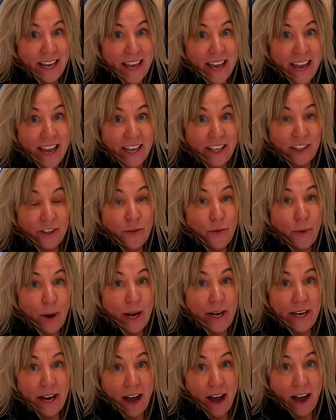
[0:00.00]
And
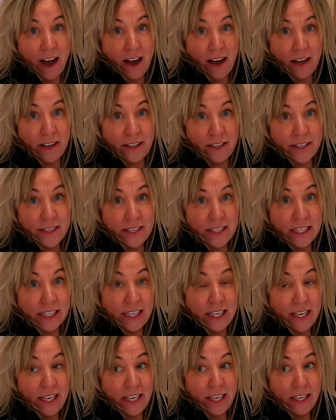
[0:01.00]
quite
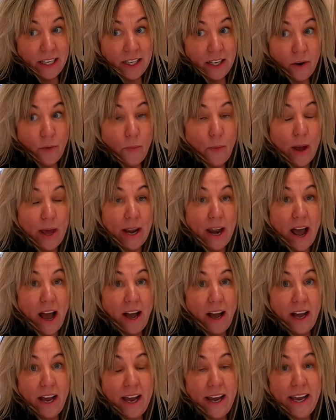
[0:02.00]
honestly, when
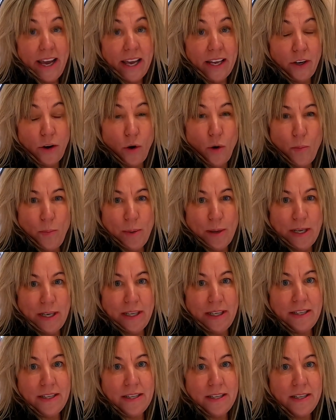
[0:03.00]
I had opened
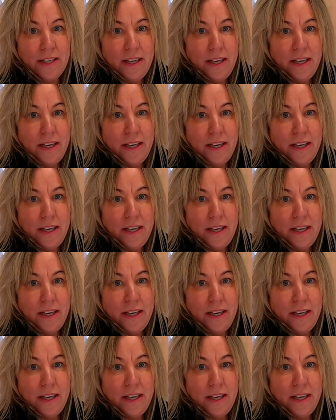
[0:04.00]
it,